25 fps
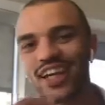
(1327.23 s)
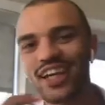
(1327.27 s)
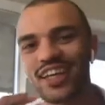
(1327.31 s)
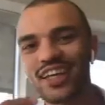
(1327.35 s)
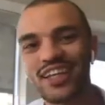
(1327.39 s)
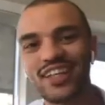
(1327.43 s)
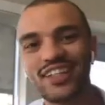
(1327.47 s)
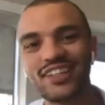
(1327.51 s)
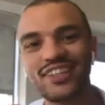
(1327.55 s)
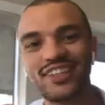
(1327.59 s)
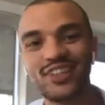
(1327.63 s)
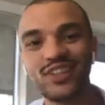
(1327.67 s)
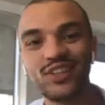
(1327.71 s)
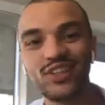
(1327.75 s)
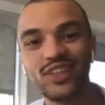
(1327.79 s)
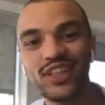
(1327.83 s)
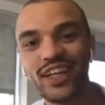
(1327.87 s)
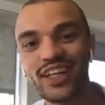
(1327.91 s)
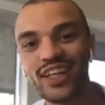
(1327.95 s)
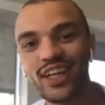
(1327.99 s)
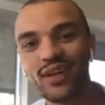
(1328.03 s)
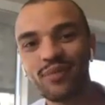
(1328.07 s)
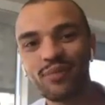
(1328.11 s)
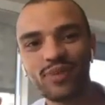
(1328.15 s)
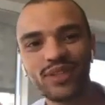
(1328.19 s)
I can see you
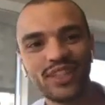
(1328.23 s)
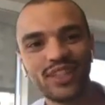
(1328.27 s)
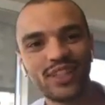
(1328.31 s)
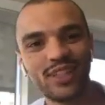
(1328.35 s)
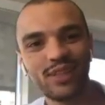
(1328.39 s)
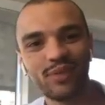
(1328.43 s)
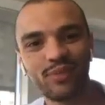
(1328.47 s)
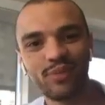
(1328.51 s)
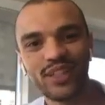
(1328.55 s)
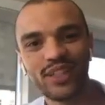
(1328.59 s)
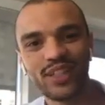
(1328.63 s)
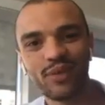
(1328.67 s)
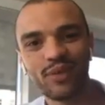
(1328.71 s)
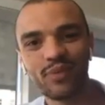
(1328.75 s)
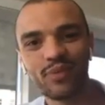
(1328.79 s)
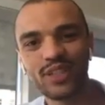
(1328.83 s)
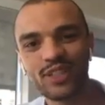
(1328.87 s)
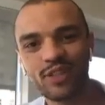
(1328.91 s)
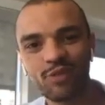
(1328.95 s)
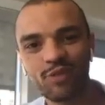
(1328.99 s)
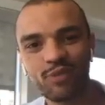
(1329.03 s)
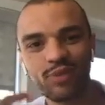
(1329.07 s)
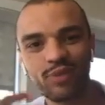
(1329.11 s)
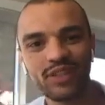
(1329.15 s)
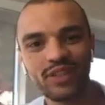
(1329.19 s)
light up a little bit. That
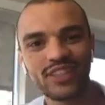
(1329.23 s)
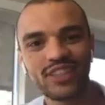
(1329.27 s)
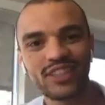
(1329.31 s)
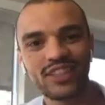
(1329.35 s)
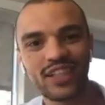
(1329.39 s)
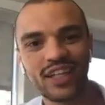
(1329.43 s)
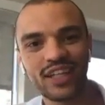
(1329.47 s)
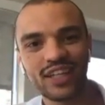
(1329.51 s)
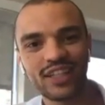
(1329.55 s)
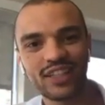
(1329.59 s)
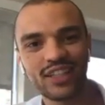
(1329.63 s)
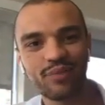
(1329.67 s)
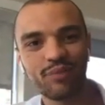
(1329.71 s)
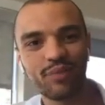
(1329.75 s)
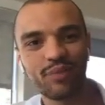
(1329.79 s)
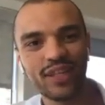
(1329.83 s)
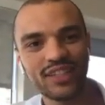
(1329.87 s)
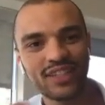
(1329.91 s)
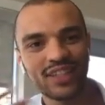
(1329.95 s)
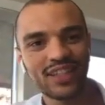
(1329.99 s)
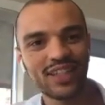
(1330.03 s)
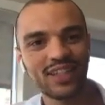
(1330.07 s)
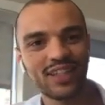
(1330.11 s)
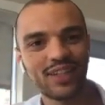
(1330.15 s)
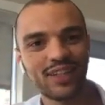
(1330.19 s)
must have been just like an
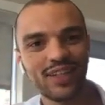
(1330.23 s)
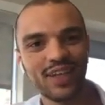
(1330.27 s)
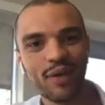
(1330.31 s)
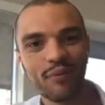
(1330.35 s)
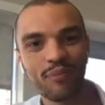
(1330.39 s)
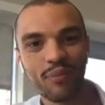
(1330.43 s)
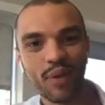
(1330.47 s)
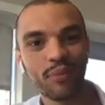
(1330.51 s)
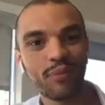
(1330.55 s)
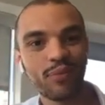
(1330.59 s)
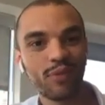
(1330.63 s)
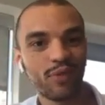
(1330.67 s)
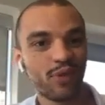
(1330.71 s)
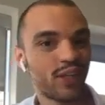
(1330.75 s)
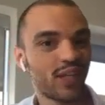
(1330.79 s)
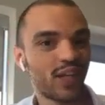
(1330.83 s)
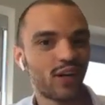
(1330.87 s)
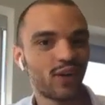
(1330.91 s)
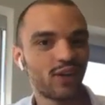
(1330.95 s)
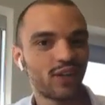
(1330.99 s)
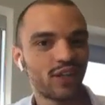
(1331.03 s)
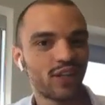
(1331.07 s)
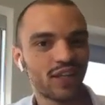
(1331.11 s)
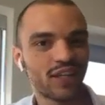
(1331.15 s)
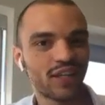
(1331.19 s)
amazing memory
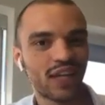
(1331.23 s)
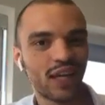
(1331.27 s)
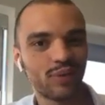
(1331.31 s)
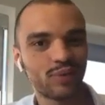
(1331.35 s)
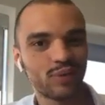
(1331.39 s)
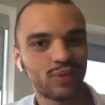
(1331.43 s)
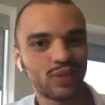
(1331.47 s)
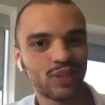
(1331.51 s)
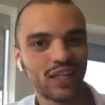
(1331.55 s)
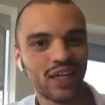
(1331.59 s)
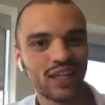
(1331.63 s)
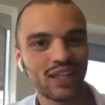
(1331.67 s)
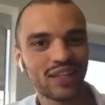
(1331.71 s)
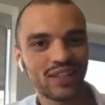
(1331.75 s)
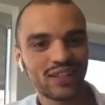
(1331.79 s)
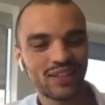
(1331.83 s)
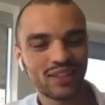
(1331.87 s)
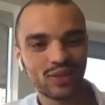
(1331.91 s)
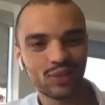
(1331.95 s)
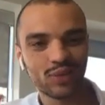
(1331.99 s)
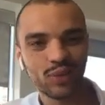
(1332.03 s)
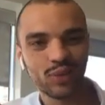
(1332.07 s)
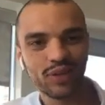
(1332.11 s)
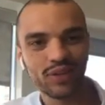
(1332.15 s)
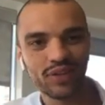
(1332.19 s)
how luck came together
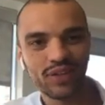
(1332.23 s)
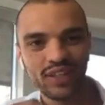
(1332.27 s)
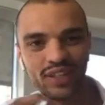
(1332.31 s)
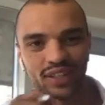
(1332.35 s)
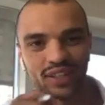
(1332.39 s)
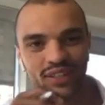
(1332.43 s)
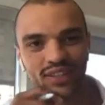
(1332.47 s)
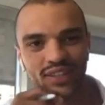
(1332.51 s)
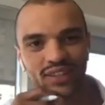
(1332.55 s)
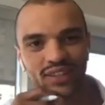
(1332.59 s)
this way, right?